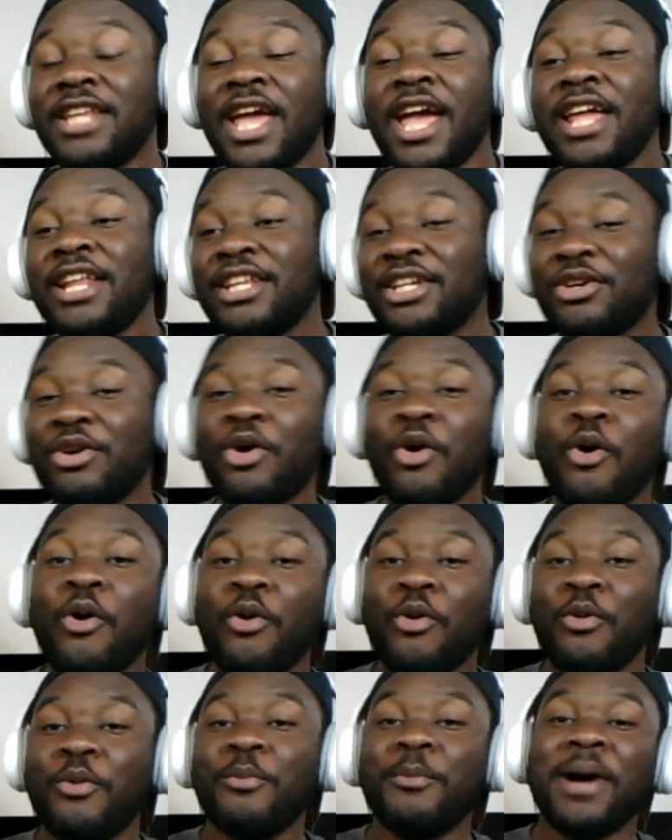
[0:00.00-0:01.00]
Did it
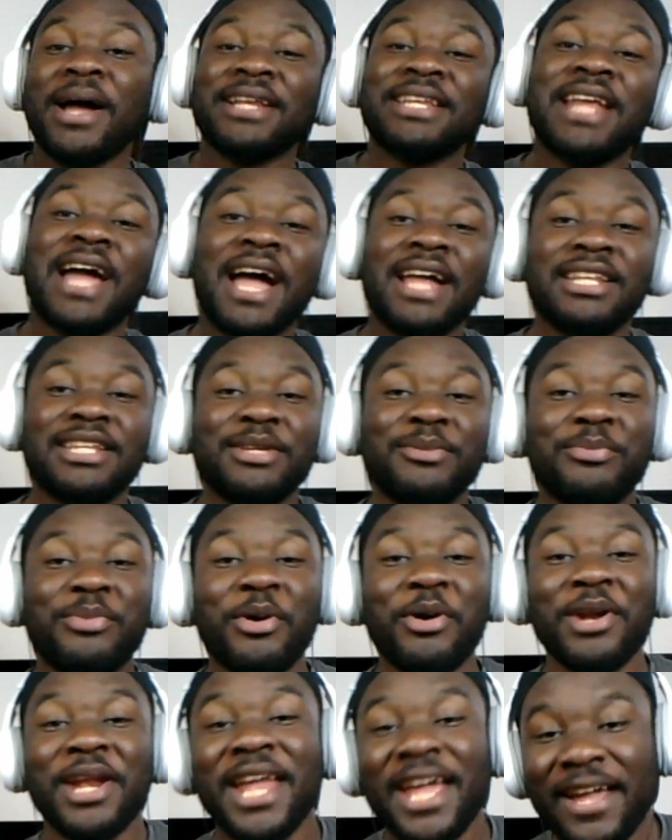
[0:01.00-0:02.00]
go, manda di
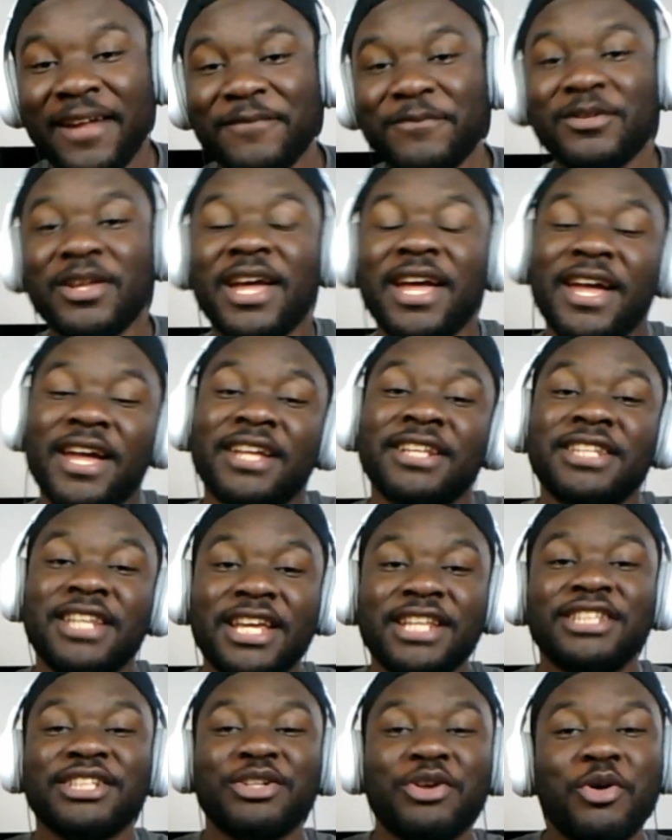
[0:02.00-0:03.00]
bole.
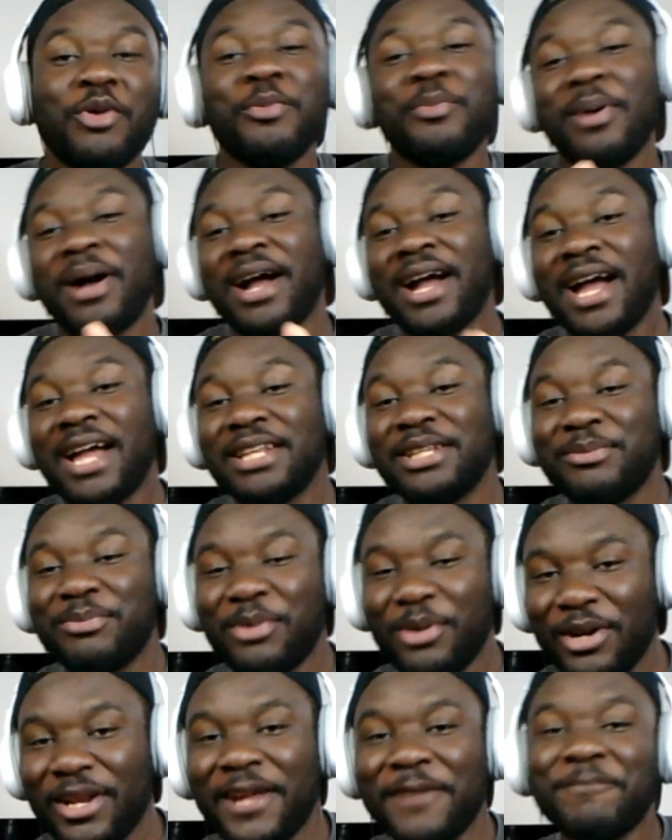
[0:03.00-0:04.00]
Did it go, banga
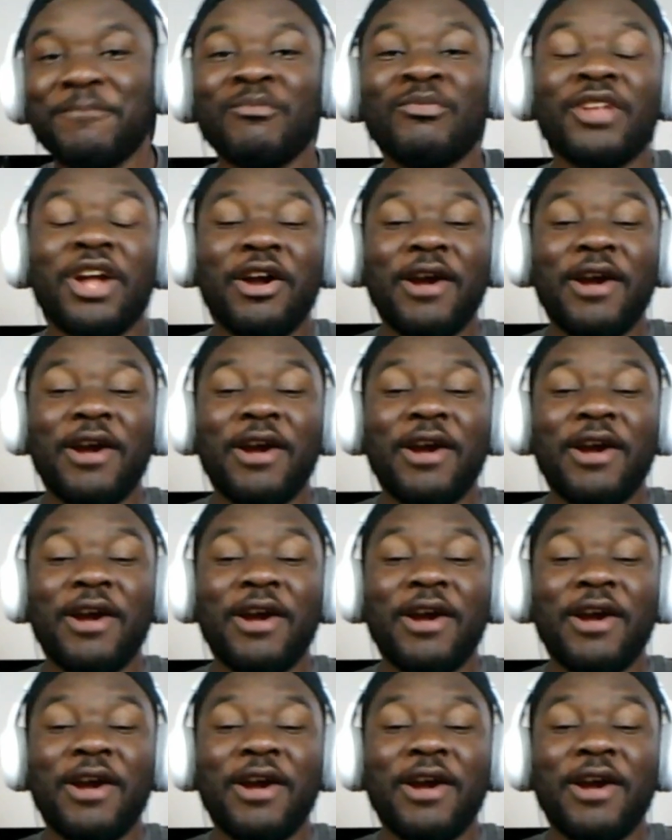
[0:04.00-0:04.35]
di bole.